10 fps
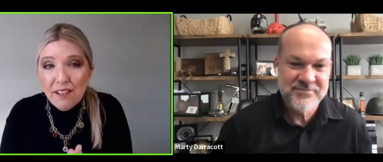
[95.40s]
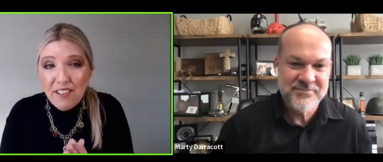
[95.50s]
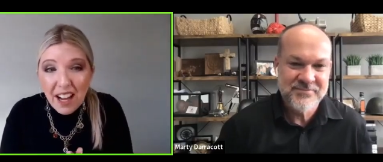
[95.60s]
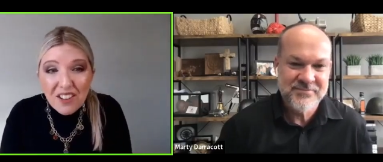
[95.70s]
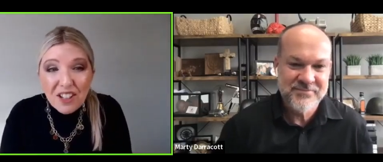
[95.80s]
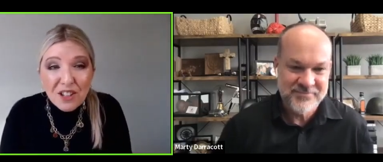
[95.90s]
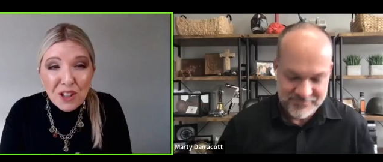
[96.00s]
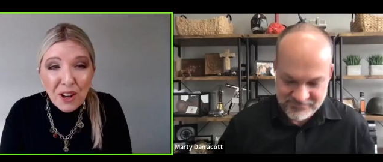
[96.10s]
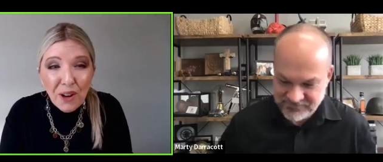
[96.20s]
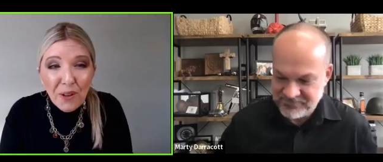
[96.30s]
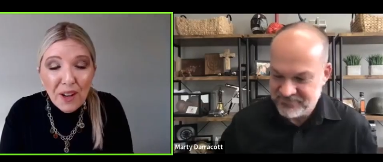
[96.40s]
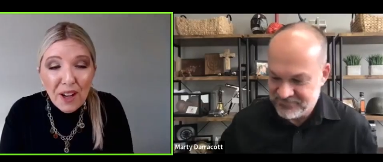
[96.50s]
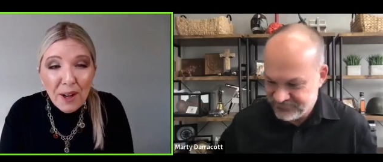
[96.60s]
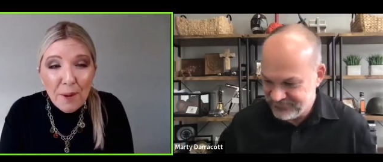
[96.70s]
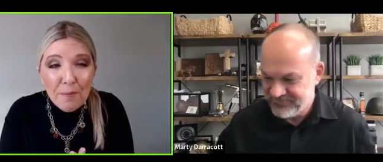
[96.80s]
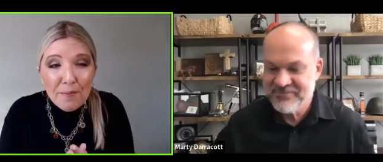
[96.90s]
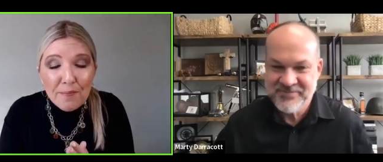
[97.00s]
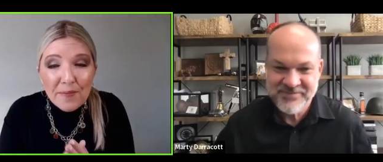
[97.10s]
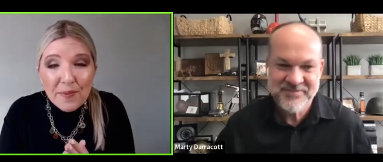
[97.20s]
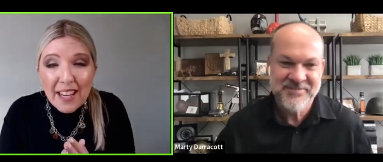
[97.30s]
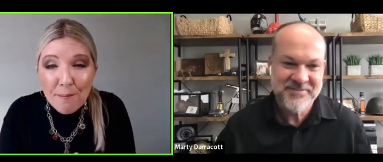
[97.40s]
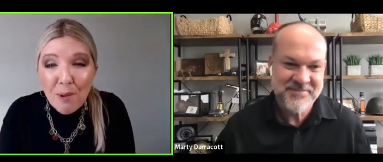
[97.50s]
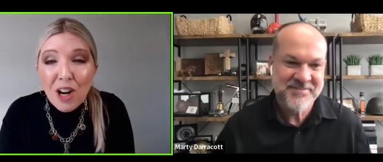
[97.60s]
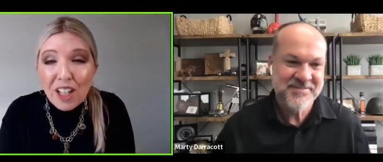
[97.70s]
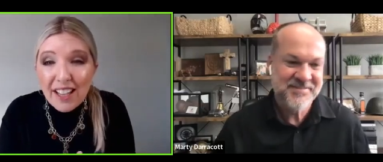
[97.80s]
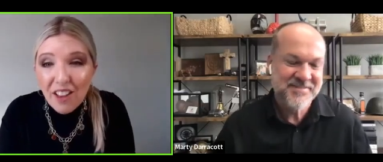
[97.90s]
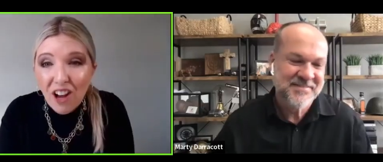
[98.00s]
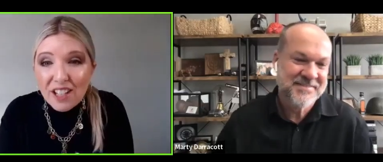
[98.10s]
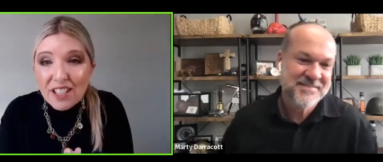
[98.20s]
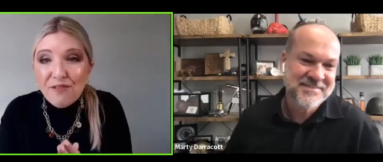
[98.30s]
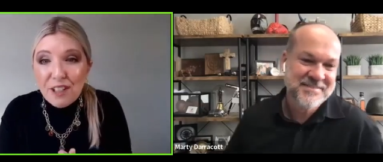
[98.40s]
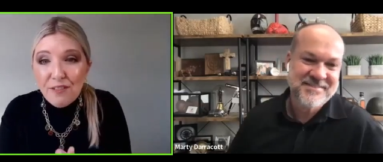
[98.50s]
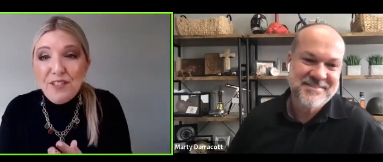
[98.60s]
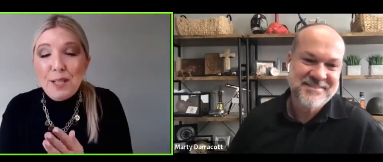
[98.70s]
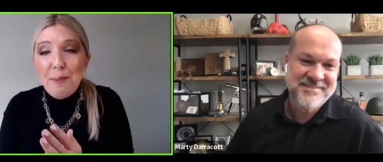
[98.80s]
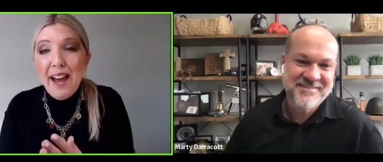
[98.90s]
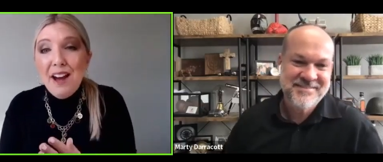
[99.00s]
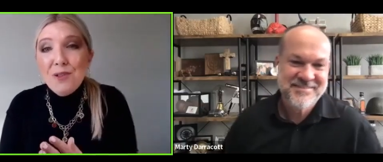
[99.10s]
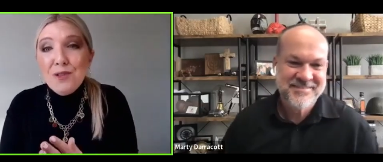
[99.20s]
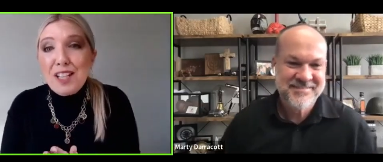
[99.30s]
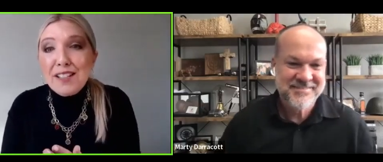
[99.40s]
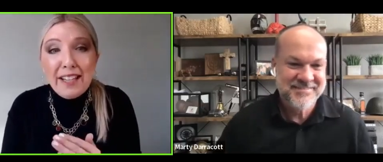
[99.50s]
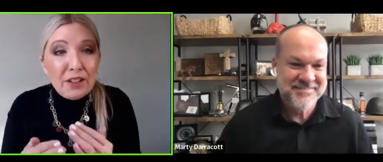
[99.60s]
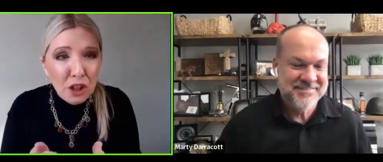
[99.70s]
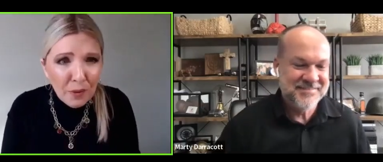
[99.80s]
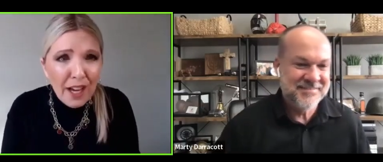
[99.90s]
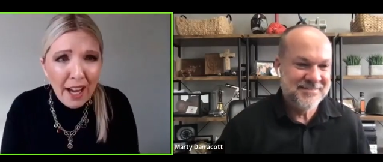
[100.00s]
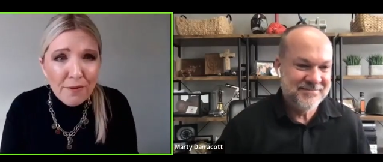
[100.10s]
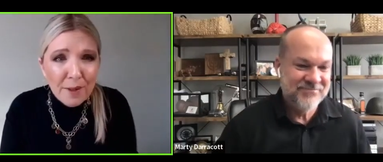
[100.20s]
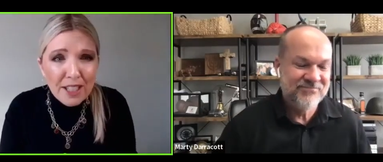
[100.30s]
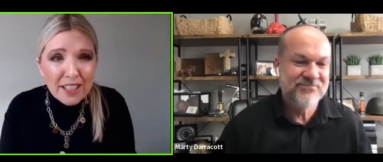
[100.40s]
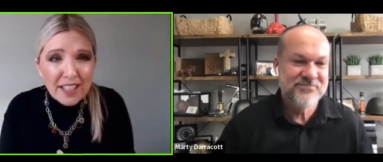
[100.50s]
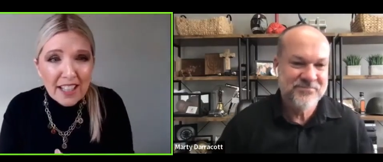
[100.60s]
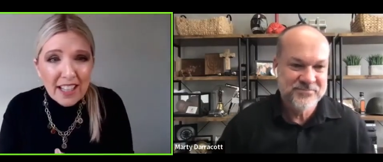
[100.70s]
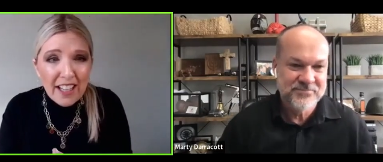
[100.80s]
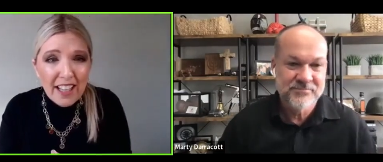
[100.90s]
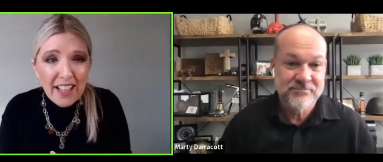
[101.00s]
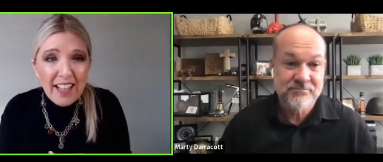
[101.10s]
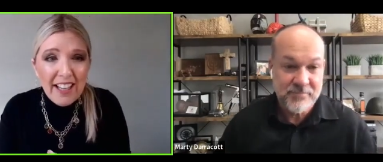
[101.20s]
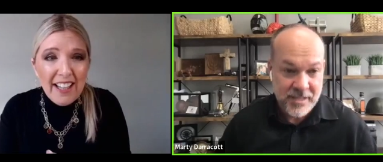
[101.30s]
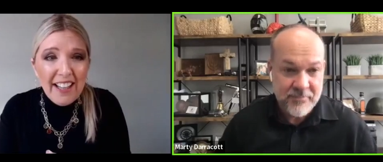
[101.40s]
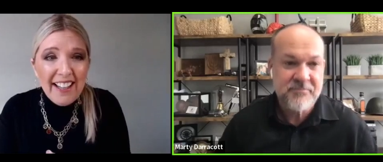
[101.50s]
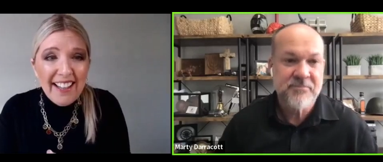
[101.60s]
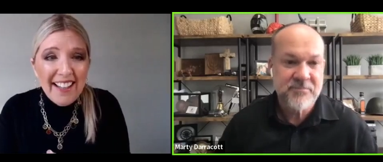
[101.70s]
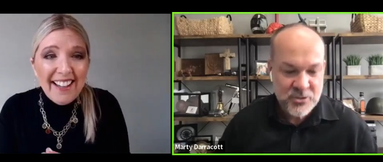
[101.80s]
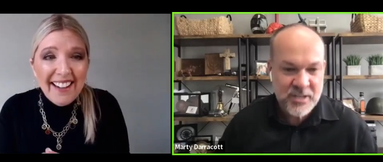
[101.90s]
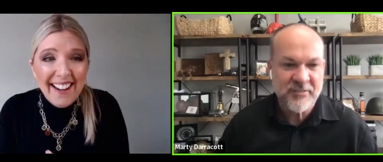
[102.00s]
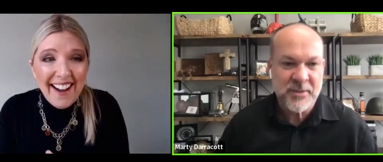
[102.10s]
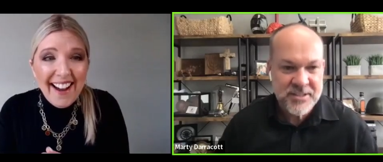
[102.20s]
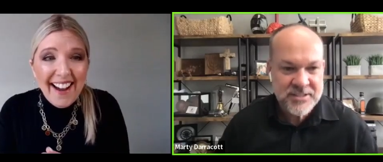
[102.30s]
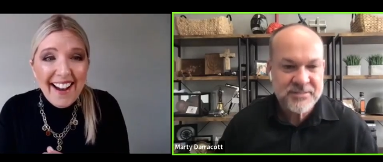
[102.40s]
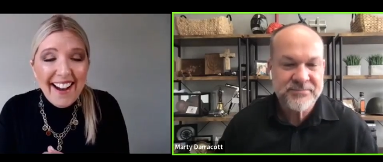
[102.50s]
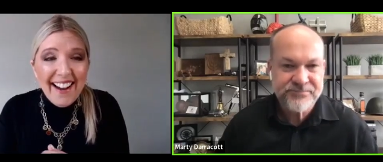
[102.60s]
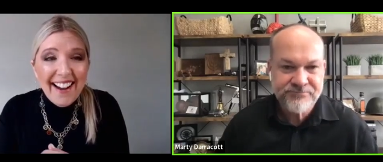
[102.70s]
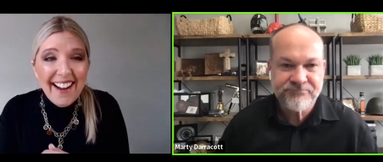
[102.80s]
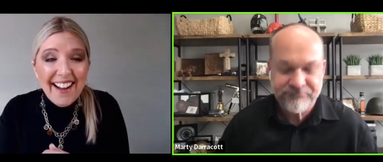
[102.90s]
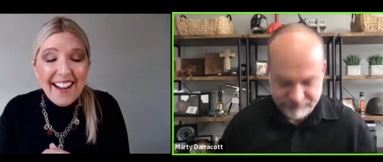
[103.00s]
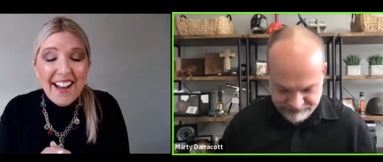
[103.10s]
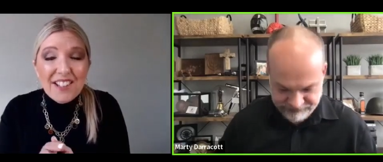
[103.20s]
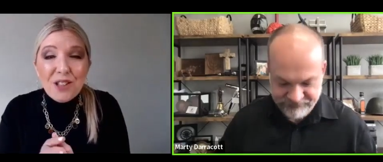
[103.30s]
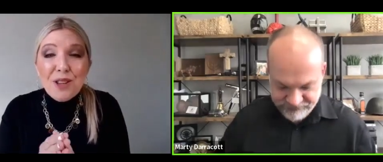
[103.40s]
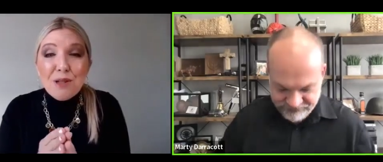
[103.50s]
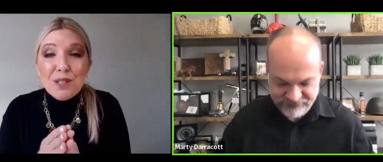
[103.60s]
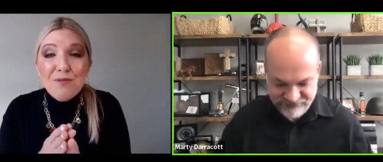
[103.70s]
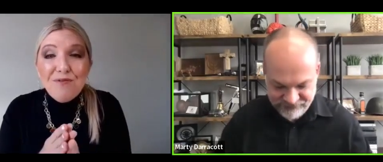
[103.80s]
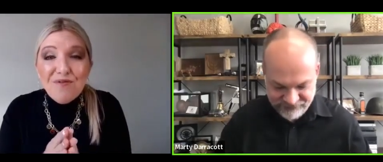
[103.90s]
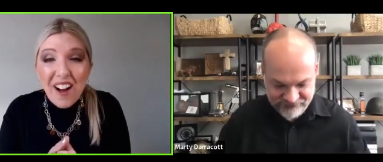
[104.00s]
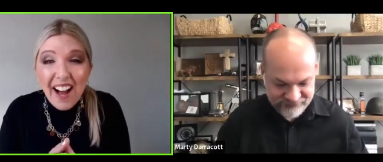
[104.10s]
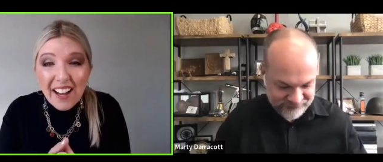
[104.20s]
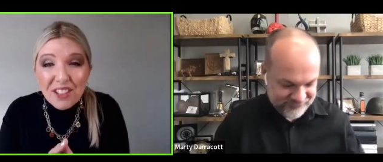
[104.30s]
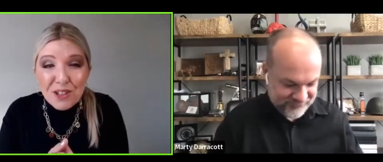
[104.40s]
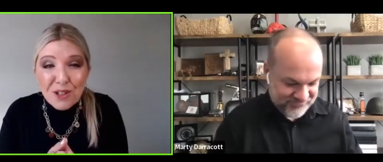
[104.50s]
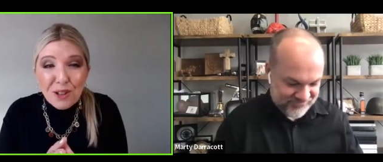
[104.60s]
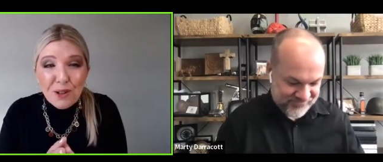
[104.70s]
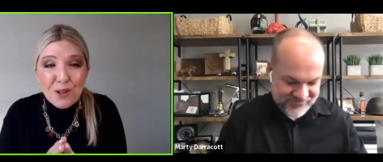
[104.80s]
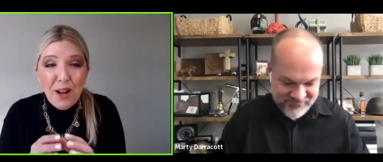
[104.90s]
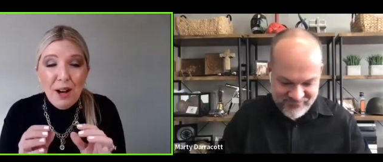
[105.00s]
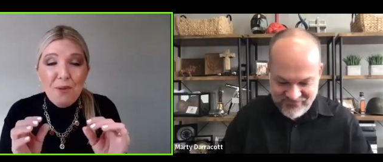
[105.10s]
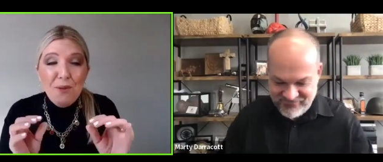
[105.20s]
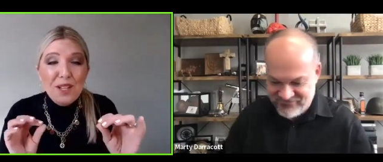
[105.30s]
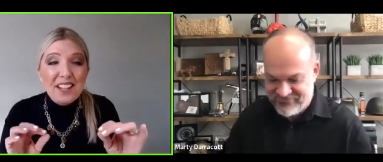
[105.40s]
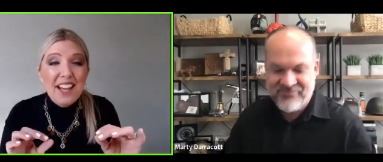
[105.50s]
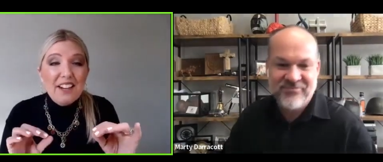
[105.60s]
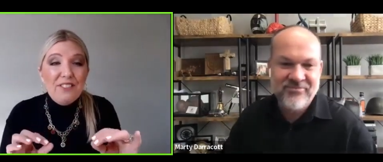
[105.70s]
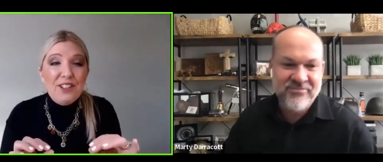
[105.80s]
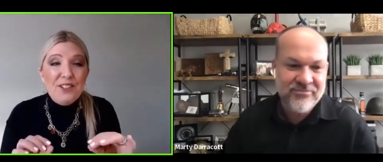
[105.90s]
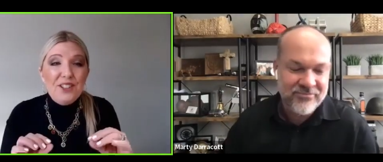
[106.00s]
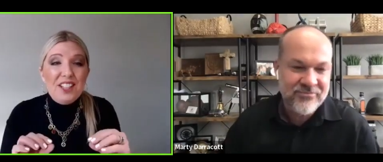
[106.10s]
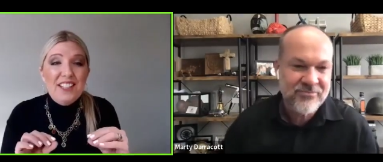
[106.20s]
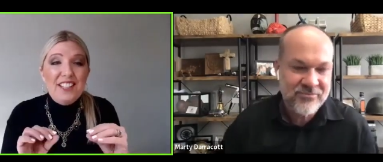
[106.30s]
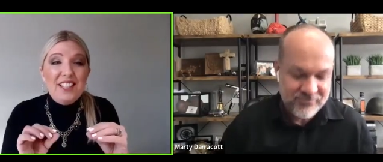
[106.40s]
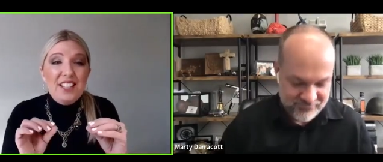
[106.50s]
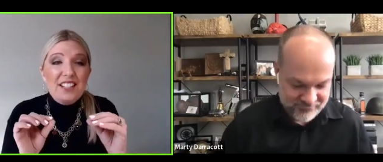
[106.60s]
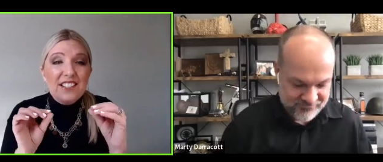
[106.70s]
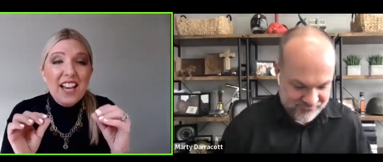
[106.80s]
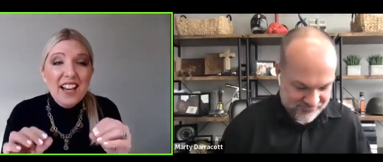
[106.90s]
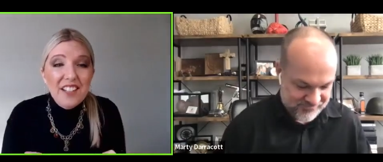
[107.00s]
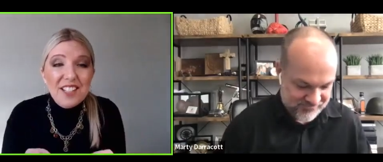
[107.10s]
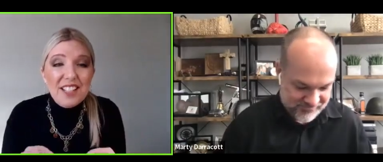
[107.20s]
Speaker 1: five years ago, Marty lost 50 pounds in like two and a half months.
Speaker 2: Yep, two and a half months.
Speaker 1: So this was five years ago. So I would like for you to kind of tell us